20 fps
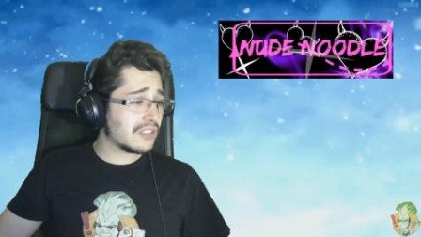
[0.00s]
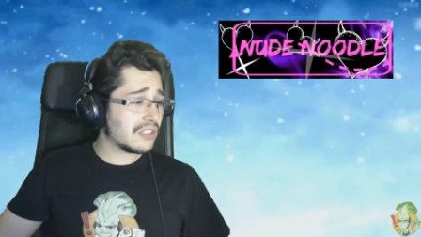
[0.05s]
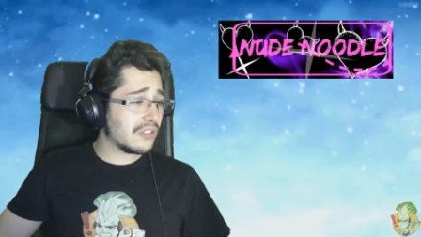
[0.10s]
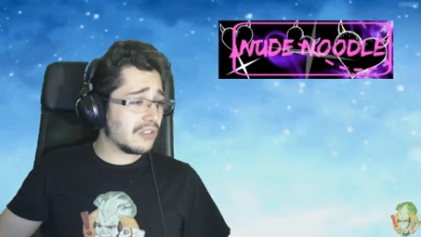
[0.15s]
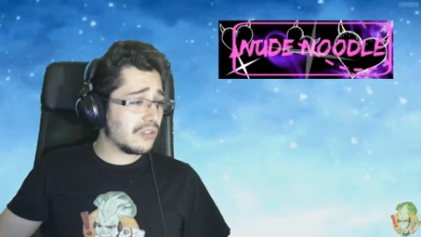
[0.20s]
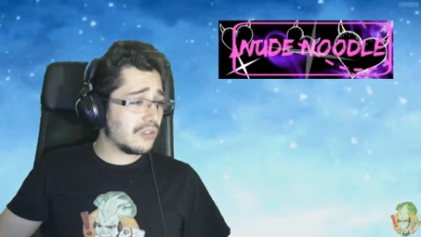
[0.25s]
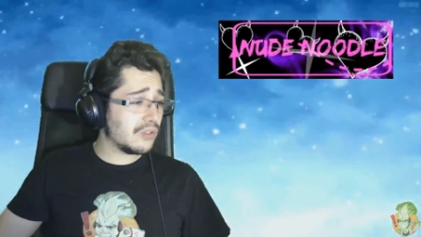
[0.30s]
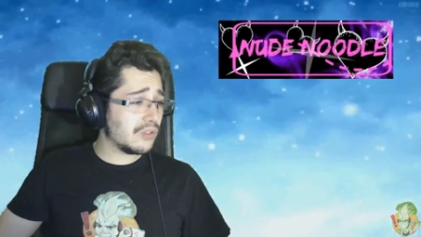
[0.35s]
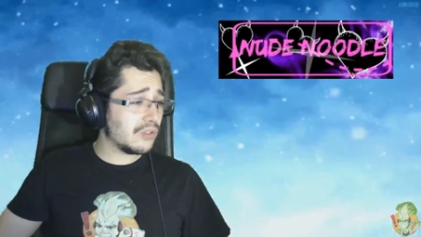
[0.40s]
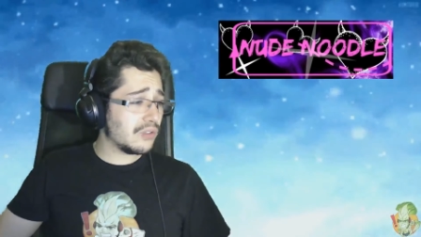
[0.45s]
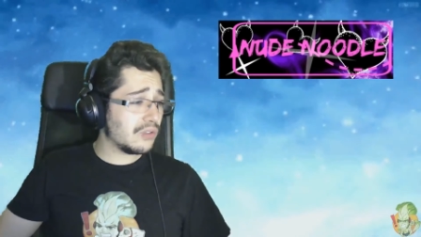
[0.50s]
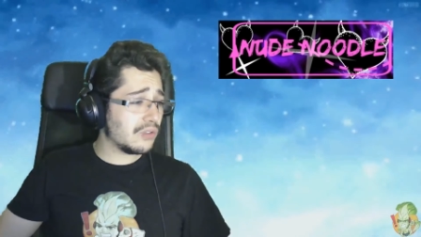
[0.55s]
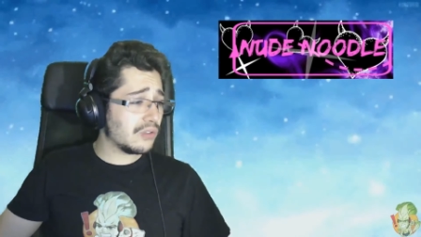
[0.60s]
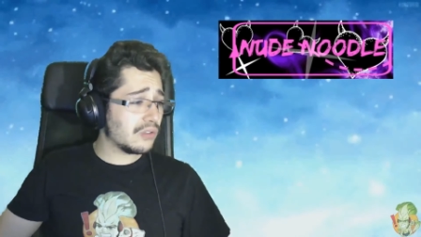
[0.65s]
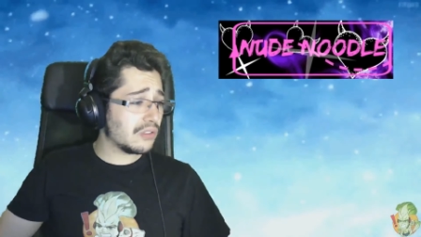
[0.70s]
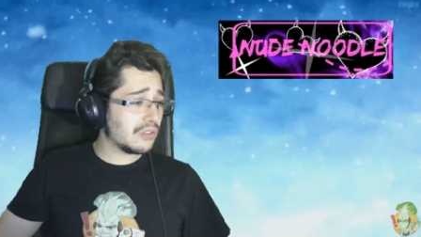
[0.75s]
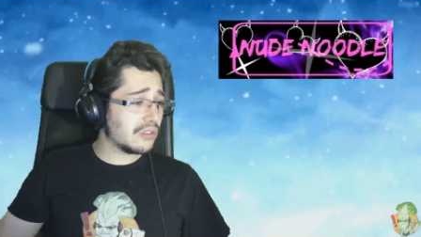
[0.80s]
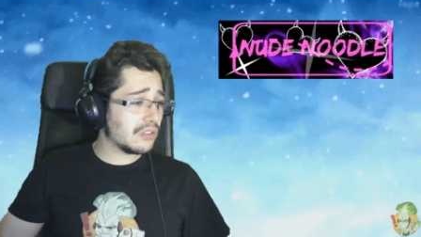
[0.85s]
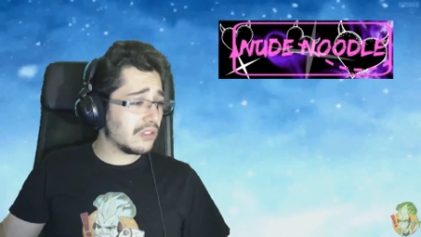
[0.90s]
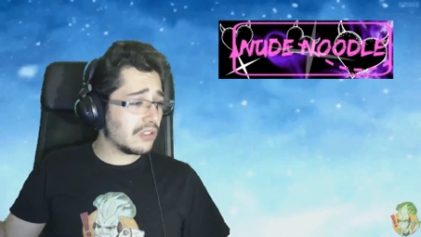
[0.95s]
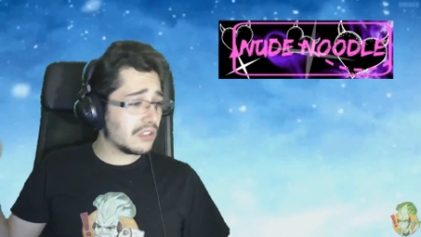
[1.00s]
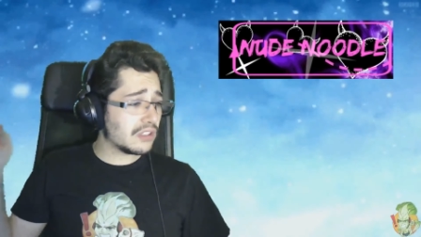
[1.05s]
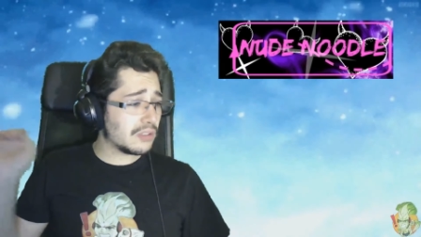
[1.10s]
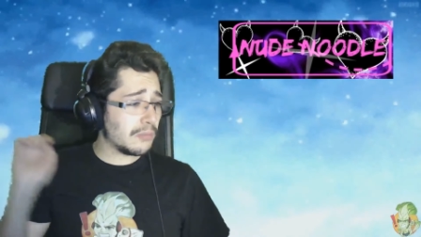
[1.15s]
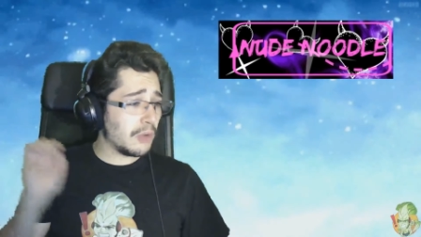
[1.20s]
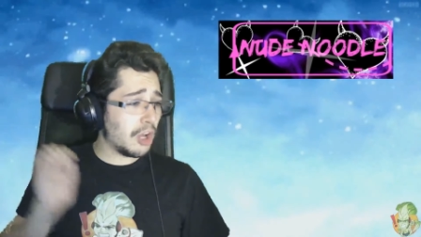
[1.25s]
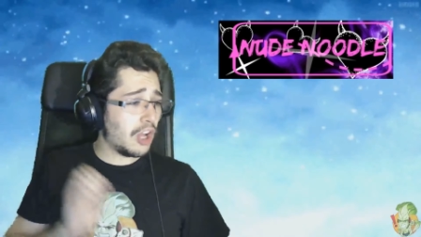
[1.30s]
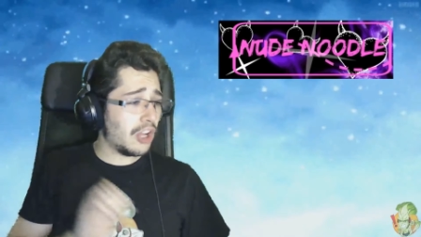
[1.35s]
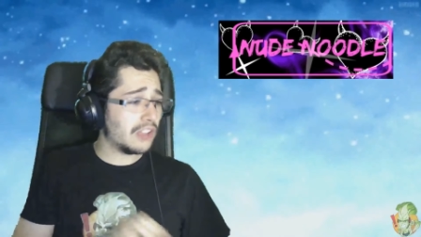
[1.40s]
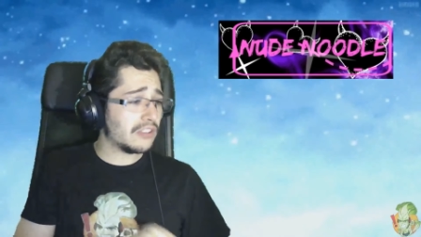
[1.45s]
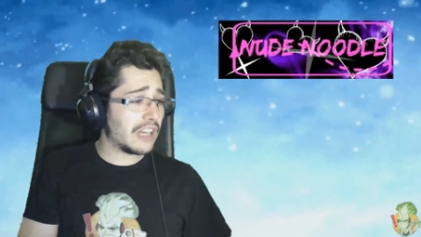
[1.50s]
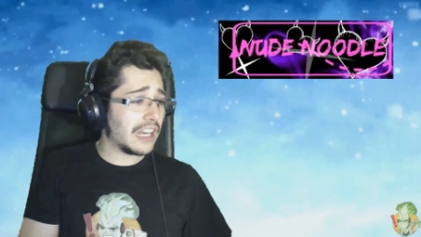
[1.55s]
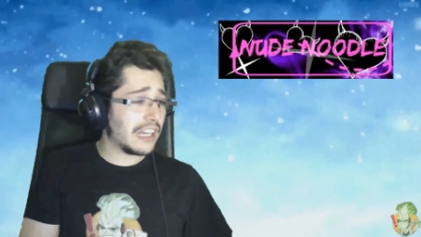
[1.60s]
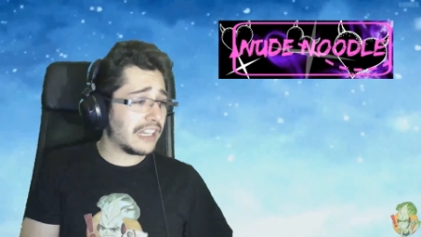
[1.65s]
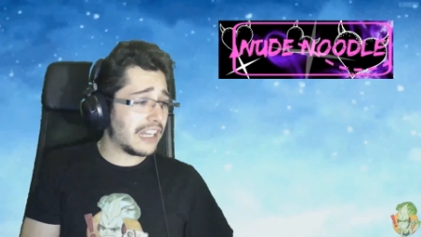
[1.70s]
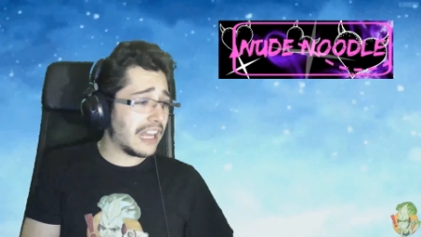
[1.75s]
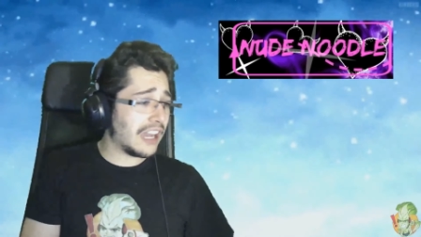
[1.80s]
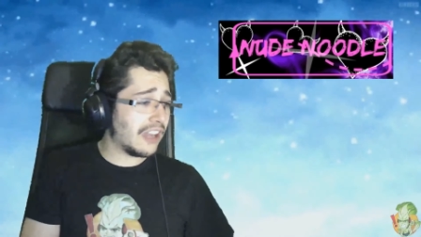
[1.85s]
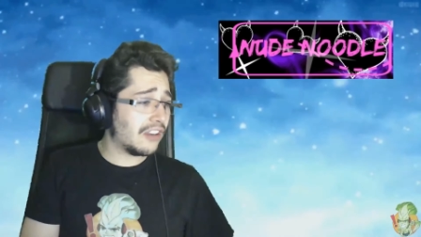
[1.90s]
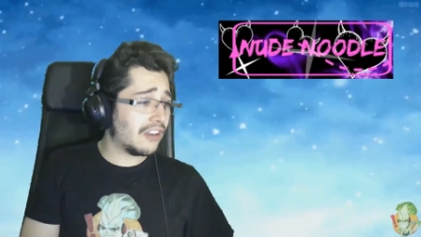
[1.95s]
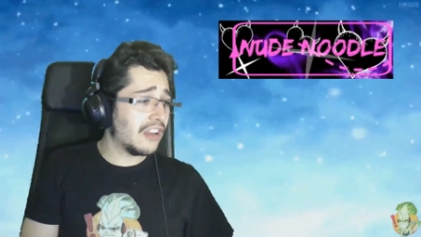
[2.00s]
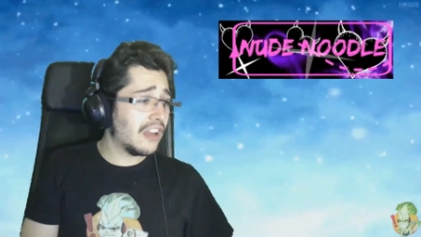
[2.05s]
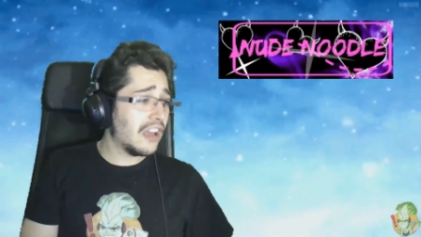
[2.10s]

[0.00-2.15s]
too small right now.